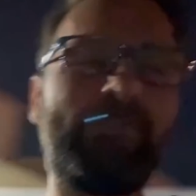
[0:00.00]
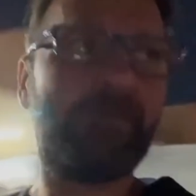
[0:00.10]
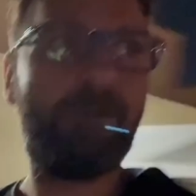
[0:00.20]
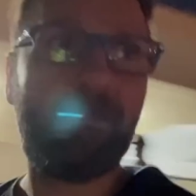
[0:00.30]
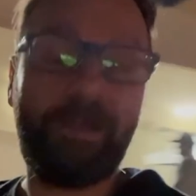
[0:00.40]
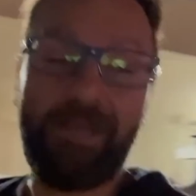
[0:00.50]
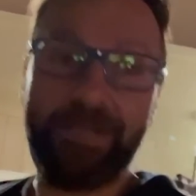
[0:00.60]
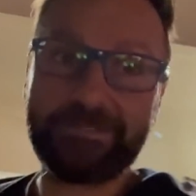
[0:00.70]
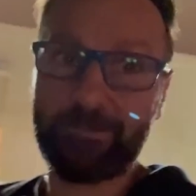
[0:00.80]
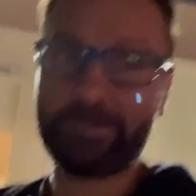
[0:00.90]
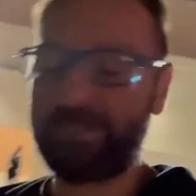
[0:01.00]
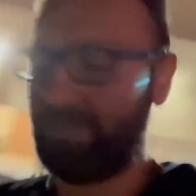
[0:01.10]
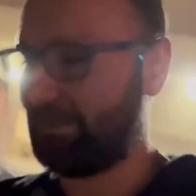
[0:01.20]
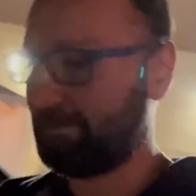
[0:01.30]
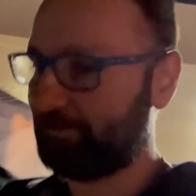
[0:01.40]
All right, as I was
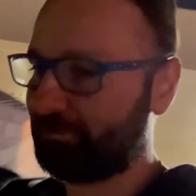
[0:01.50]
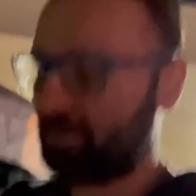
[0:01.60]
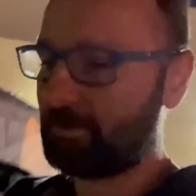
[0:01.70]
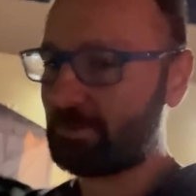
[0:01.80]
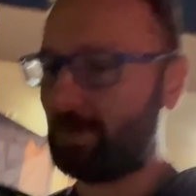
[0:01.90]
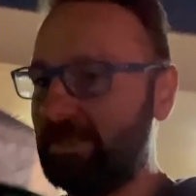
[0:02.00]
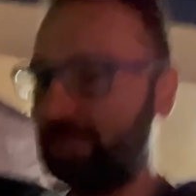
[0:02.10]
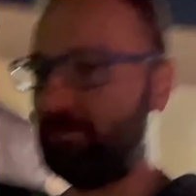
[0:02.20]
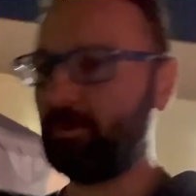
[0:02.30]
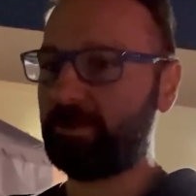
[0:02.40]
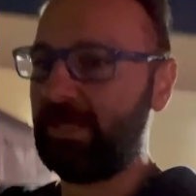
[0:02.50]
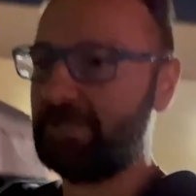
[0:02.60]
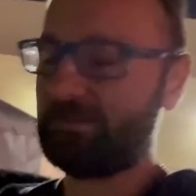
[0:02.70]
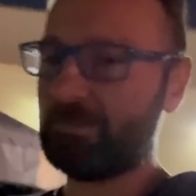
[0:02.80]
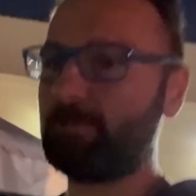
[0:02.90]
saying, so I limped with the
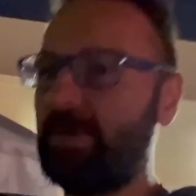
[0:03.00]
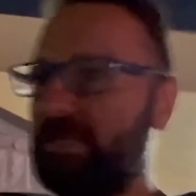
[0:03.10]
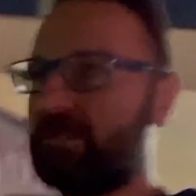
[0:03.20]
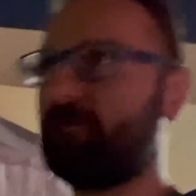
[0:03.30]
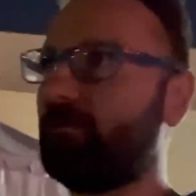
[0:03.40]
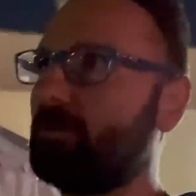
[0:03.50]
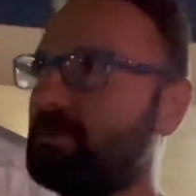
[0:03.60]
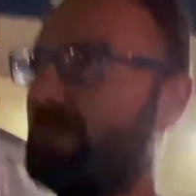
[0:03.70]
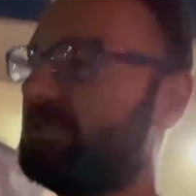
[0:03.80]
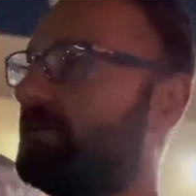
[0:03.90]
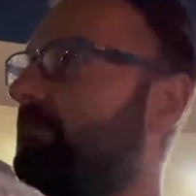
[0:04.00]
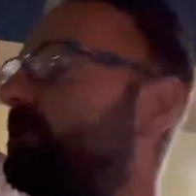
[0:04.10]
ace ten of spades and the four spades up.